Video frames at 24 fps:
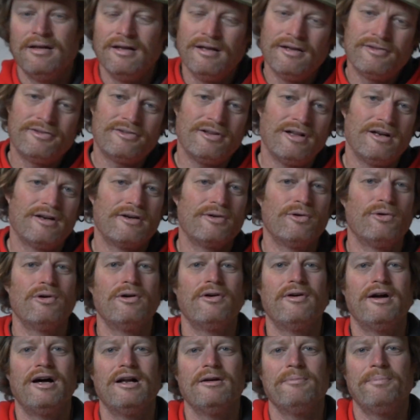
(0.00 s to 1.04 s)
A solid
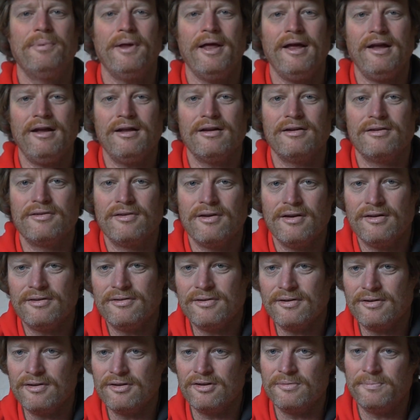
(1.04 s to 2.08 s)
all-around package,
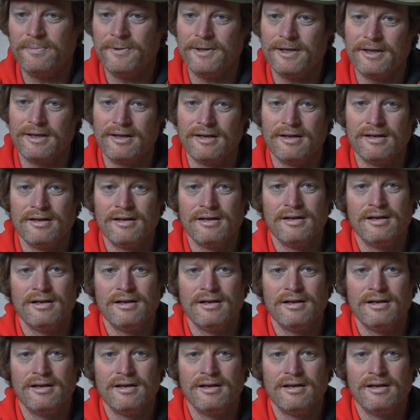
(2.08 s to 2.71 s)
so to speak.